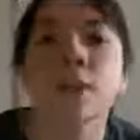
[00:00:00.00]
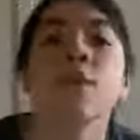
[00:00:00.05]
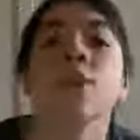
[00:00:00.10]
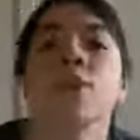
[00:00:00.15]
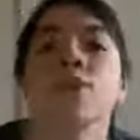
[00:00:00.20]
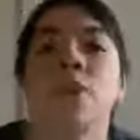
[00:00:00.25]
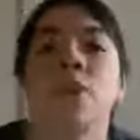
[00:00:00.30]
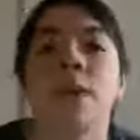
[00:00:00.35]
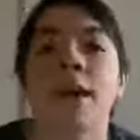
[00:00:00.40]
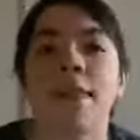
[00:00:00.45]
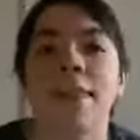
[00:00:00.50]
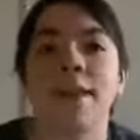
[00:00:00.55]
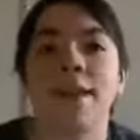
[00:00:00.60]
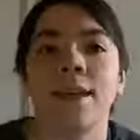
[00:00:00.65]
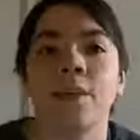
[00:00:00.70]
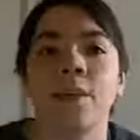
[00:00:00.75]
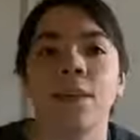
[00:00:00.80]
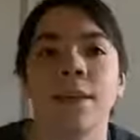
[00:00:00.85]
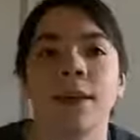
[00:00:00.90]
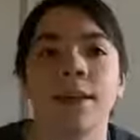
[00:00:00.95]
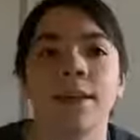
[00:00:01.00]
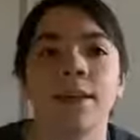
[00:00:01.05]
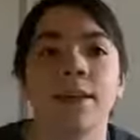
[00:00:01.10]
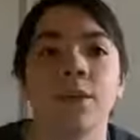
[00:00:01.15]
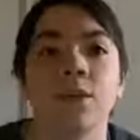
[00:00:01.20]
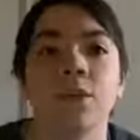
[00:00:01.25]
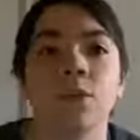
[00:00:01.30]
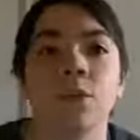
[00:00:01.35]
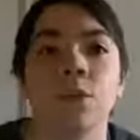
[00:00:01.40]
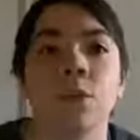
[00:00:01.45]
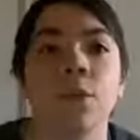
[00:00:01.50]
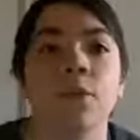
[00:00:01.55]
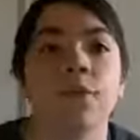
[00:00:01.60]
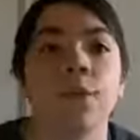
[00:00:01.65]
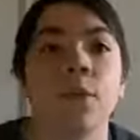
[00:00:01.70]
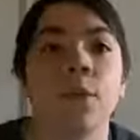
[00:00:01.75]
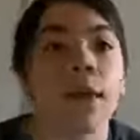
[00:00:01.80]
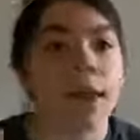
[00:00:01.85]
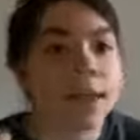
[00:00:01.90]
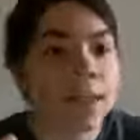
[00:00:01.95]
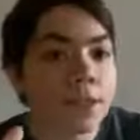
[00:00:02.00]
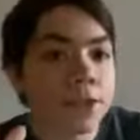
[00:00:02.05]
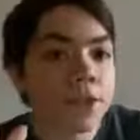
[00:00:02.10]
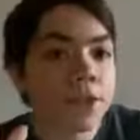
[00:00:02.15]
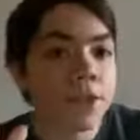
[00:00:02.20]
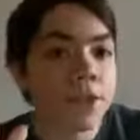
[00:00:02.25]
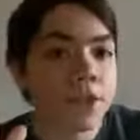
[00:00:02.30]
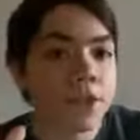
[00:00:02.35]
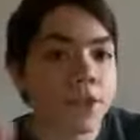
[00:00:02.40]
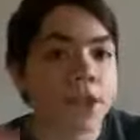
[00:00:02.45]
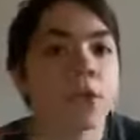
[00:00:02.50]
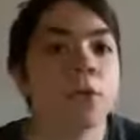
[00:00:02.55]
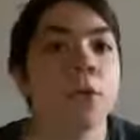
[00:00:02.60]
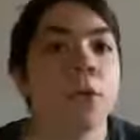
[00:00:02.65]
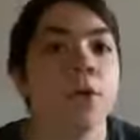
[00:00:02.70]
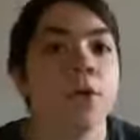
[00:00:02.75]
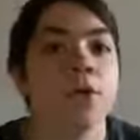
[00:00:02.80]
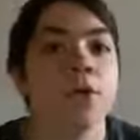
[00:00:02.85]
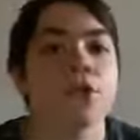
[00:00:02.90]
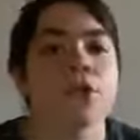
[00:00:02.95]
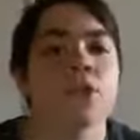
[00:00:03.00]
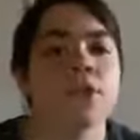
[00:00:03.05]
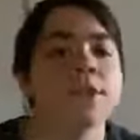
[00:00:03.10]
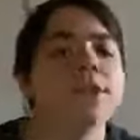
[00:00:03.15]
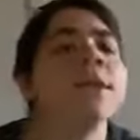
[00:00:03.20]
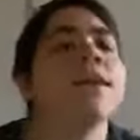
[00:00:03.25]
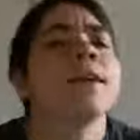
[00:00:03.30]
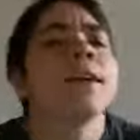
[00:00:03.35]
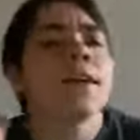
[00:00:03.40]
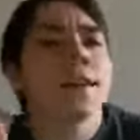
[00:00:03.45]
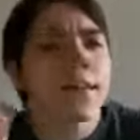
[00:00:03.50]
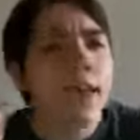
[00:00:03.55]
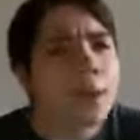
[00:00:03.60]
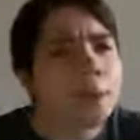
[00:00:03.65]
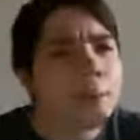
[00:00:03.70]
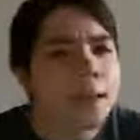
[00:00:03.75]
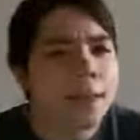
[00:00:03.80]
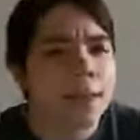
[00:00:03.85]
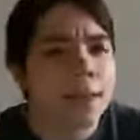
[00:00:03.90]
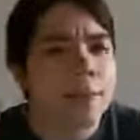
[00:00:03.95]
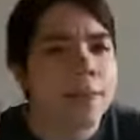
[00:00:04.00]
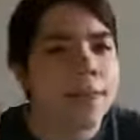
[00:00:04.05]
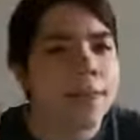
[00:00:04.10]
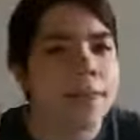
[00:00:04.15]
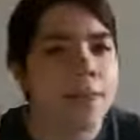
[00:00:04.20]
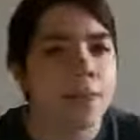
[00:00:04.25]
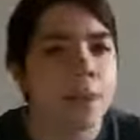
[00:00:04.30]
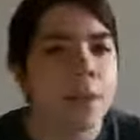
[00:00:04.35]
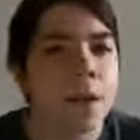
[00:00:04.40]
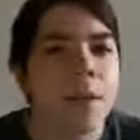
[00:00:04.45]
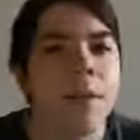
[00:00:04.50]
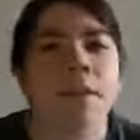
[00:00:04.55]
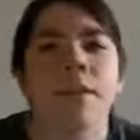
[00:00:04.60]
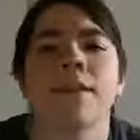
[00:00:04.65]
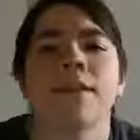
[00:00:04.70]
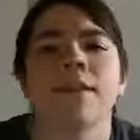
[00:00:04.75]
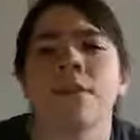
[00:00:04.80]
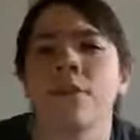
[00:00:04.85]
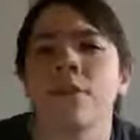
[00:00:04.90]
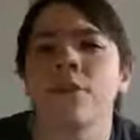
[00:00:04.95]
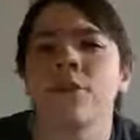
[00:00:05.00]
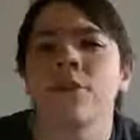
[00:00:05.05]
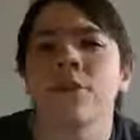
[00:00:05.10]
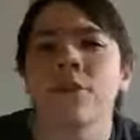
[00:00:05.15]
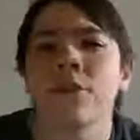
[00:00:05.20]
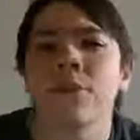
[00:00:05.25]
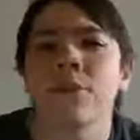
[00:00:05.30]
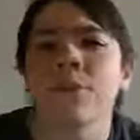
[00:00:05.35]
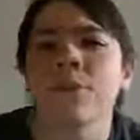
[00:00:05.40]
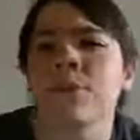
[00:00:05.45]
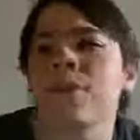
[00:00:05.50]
So I think it'd be nice to do a few hand stretches, both to just get ready to make these puppets, and also